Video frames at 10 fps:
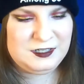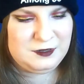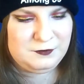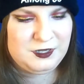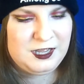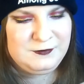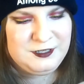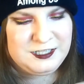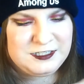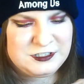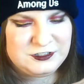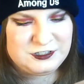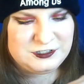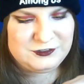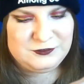But I mean, that's good
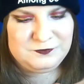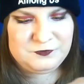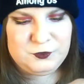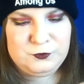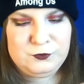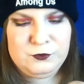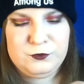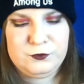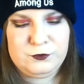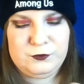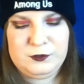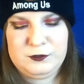too. Ooh.